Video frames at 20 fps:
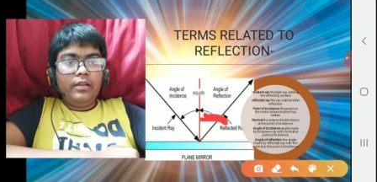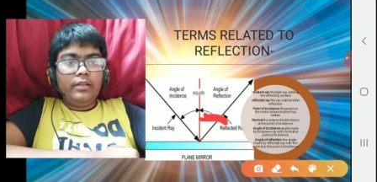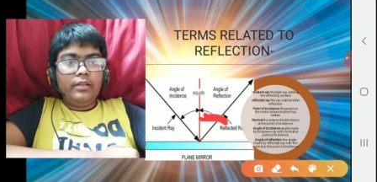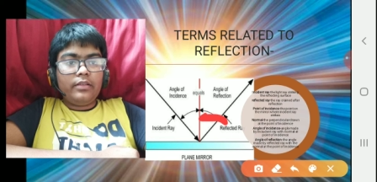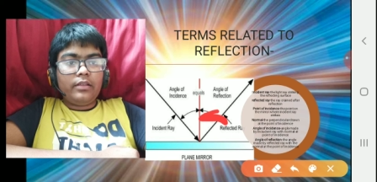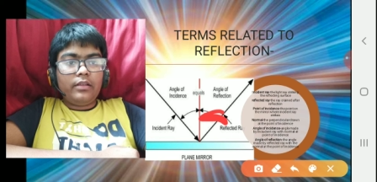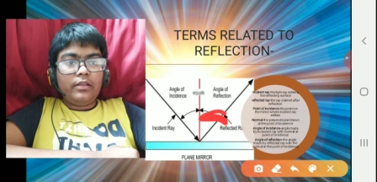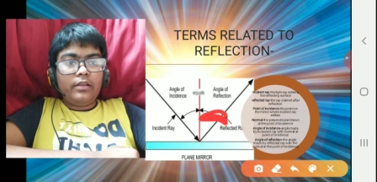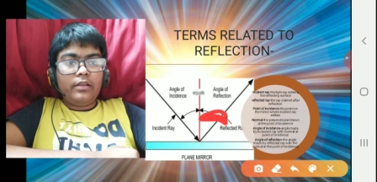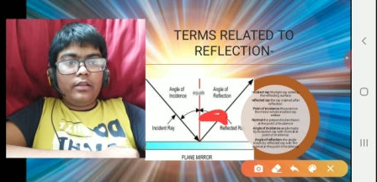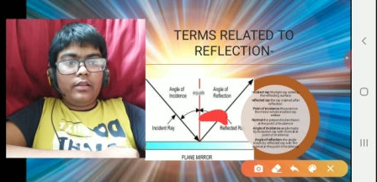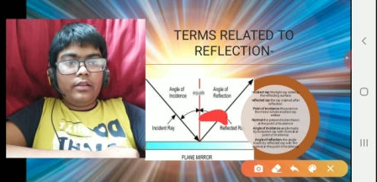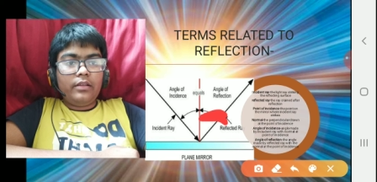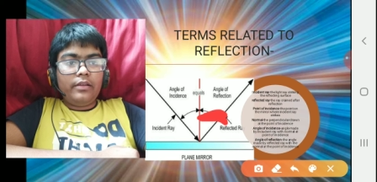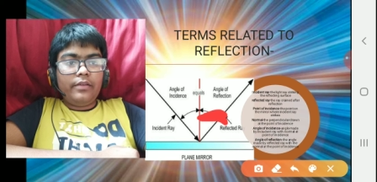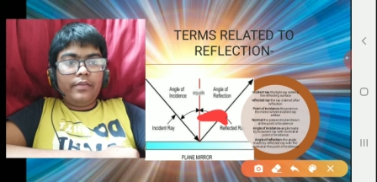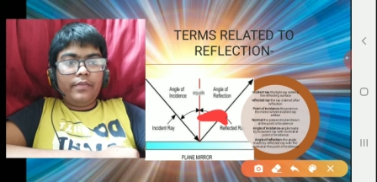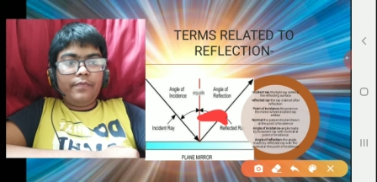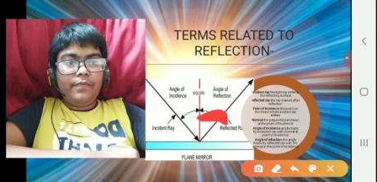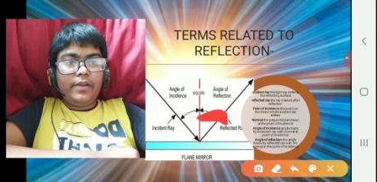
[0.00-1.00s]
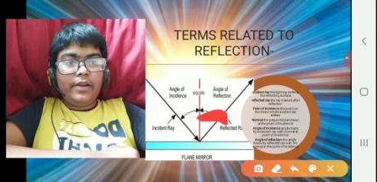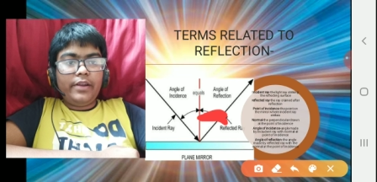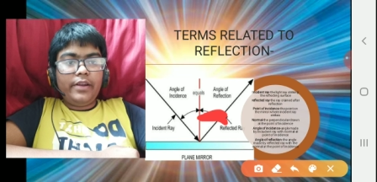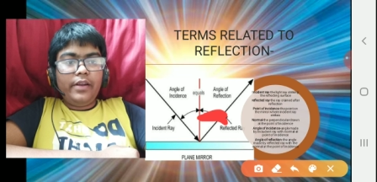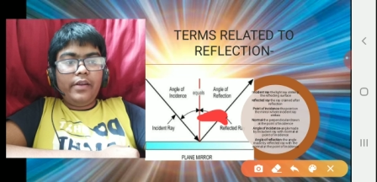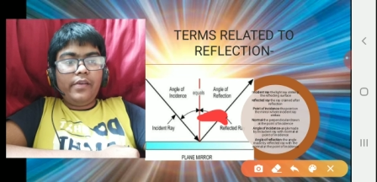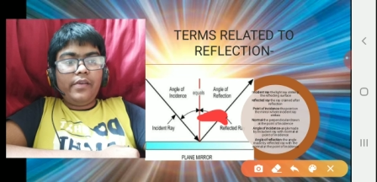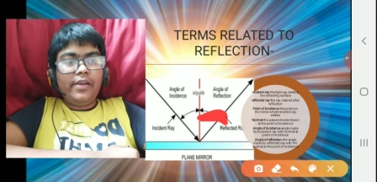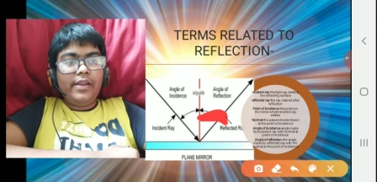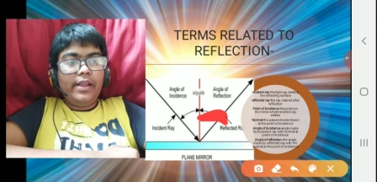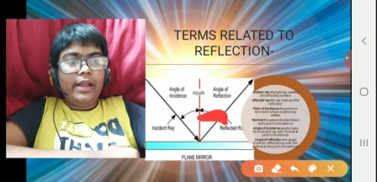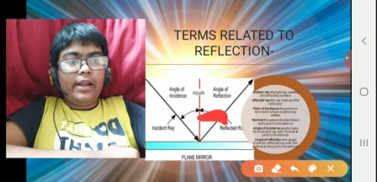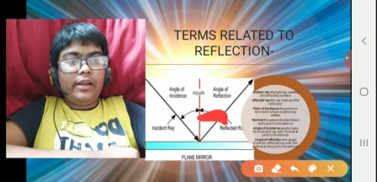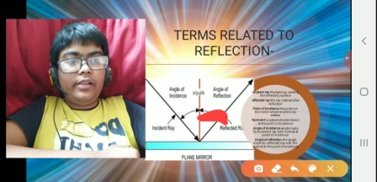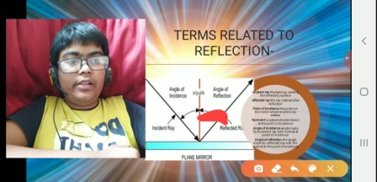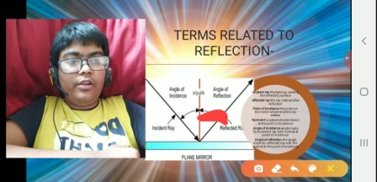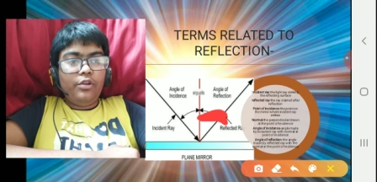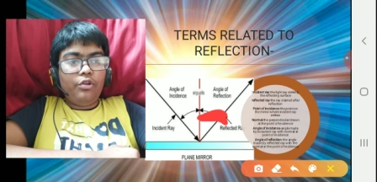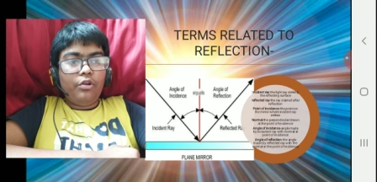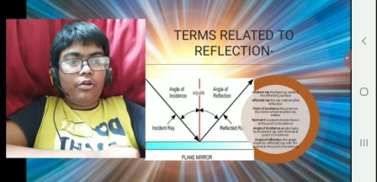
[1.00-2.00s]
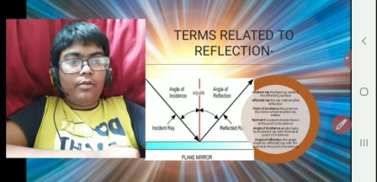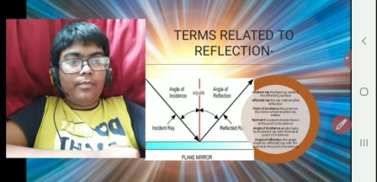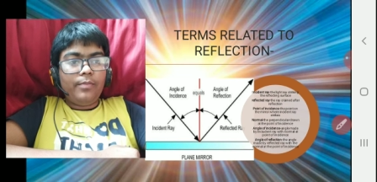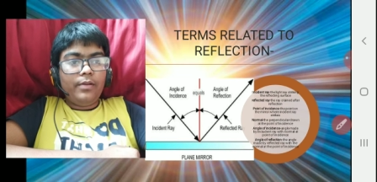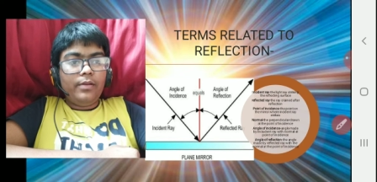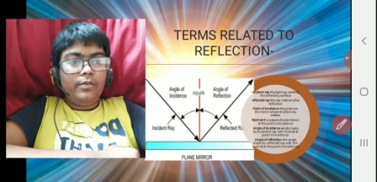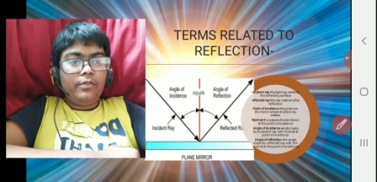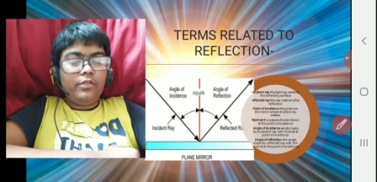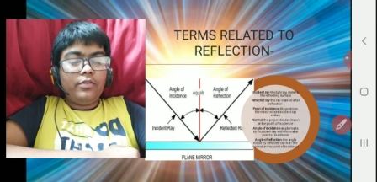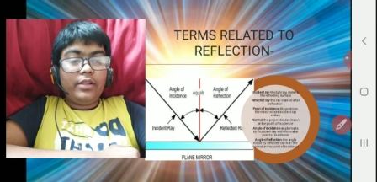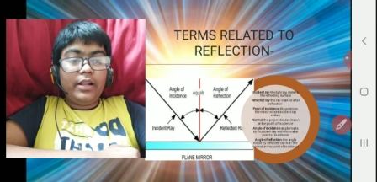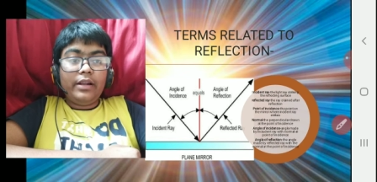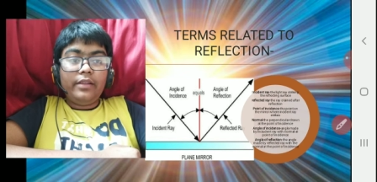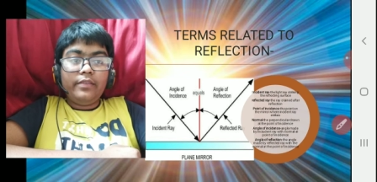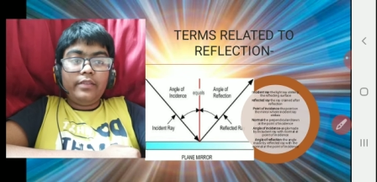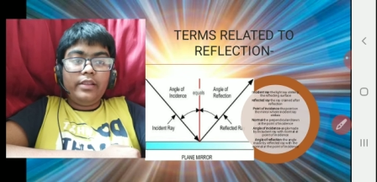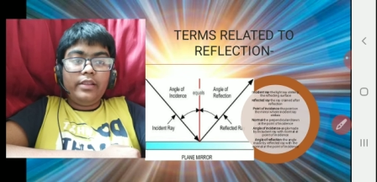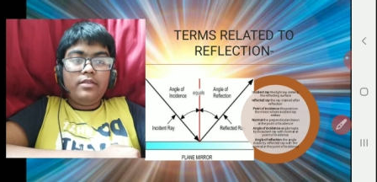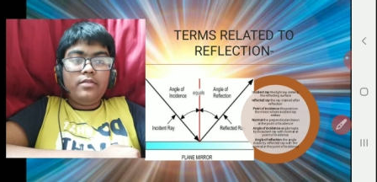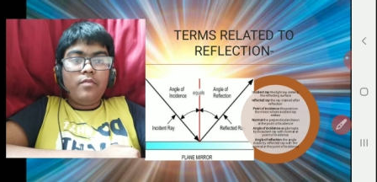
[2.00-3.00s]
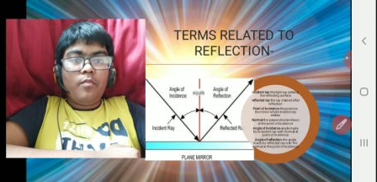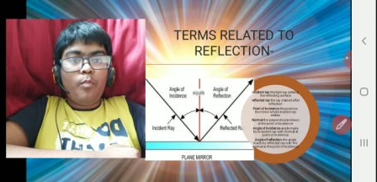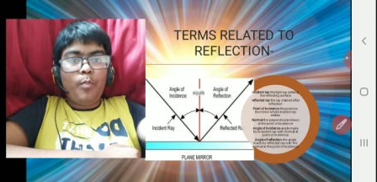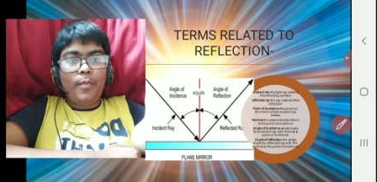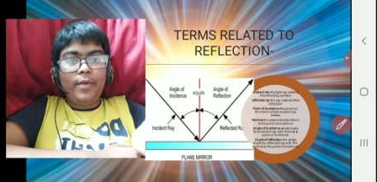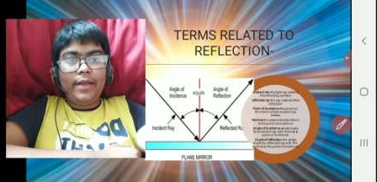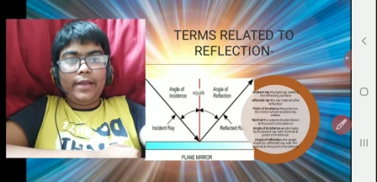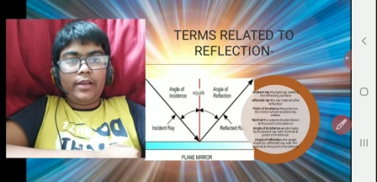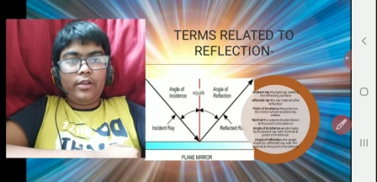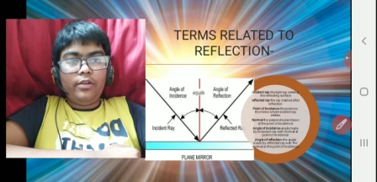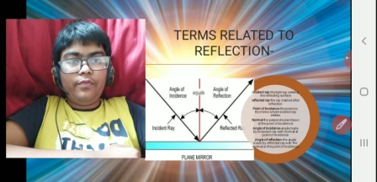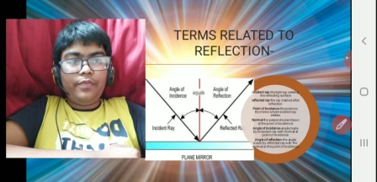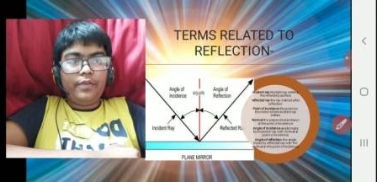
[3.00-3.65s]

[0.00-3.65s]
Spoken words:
reflected ray and the normal. So that's the angle of reflection.